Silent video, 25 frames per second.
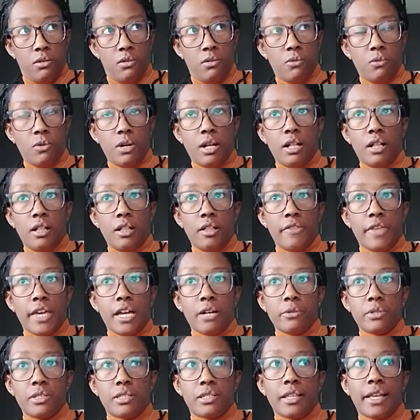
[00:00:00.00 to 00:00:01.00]
Well,
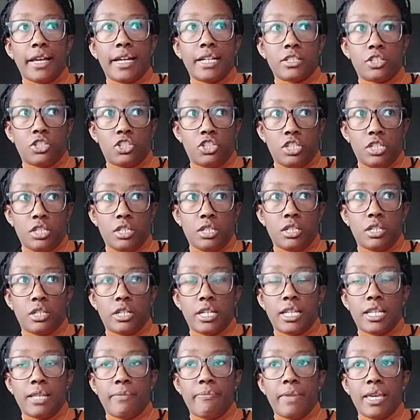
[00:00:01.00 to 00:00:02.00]
that was last year,
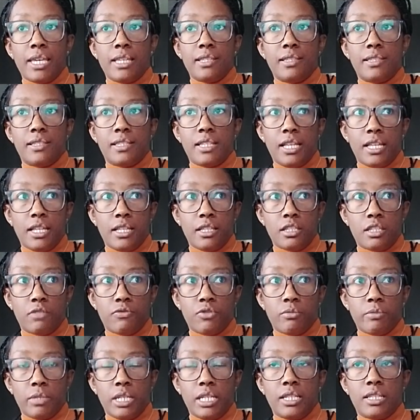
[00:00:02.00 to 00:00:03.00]
and it made sense
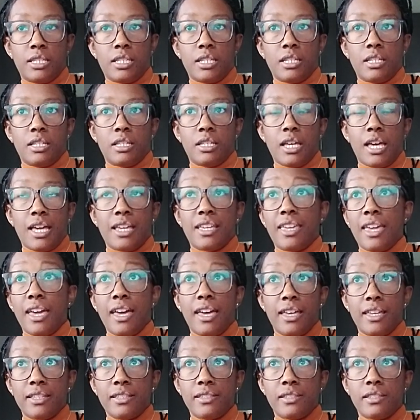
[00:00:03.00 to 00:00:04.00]
for me to,
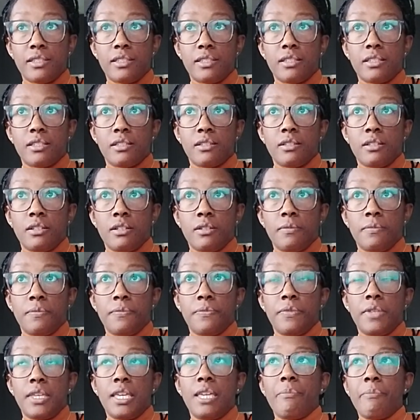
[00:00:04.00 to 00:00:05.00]

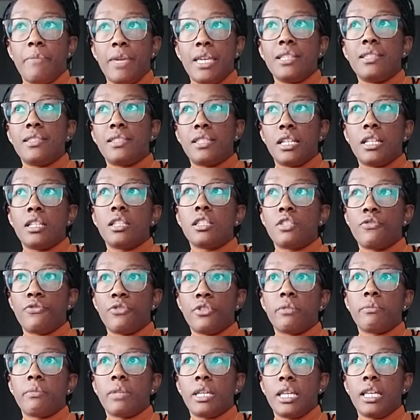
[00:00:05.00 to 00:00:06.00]
it made sense
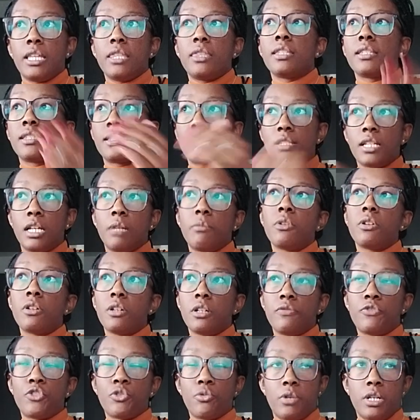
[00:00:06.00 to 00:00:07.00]
for me the summer
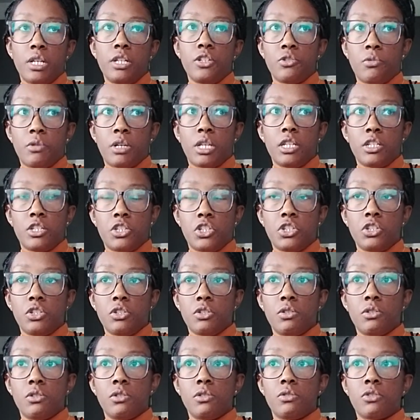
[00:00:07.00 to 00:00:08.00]
of
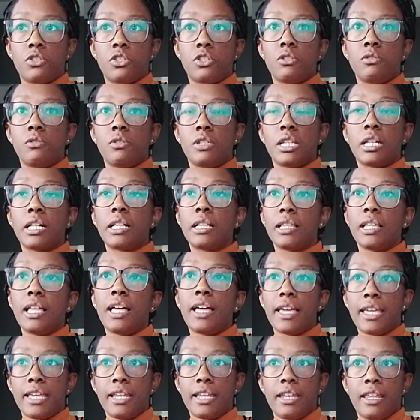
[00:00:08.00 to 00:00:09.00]
2022 to
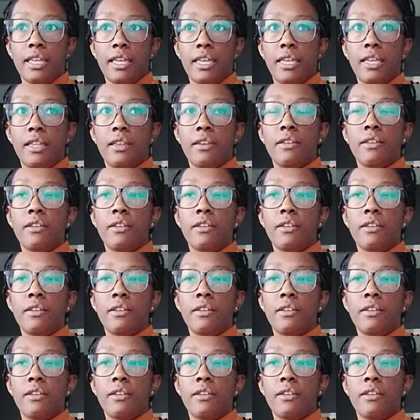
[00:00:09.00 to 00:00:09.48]
decline it